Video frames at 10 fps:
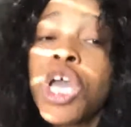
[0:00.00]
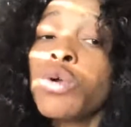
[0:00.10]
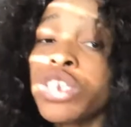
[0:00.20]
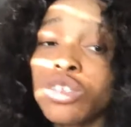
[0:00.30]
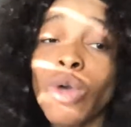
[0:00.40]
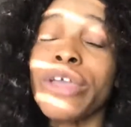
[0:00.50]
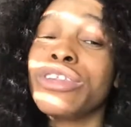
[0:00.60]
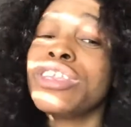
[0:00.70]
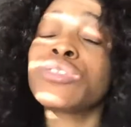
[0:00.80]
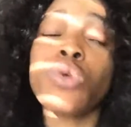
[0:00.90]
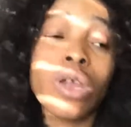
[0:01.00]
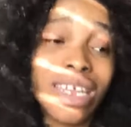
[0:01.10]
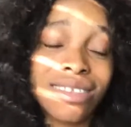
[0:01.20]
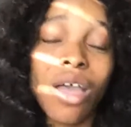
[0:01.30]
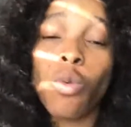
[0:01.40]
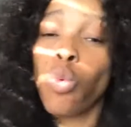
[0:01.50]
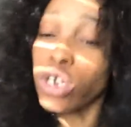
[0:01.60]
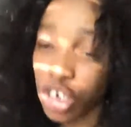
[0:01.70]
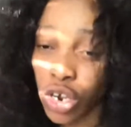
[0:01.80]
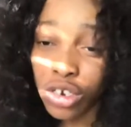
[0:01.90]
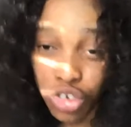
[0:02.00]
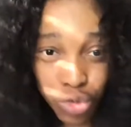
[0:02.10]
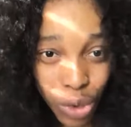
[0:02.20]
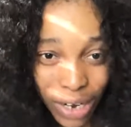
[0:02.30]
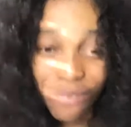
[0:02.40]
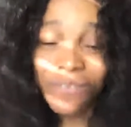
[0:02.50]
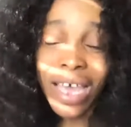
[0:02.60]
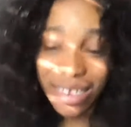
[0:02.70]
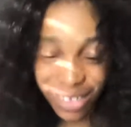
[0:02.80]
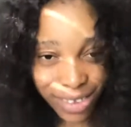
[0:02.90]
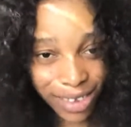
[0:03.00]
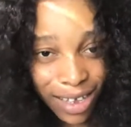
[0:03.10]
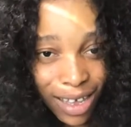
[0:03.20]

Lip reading: which is why you need to understand what you're doing first.